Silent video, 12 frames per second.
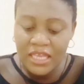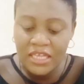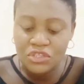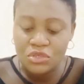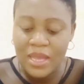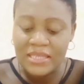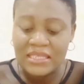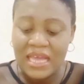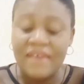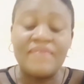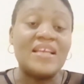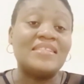need to
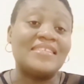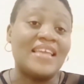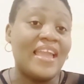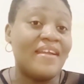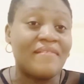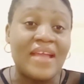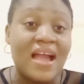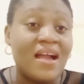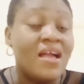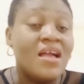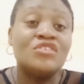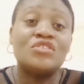excavate the area,
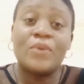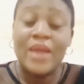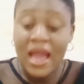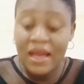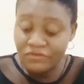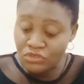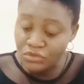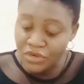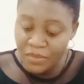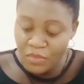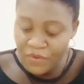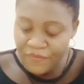so we have to
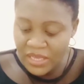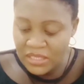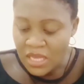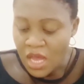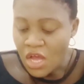remove it.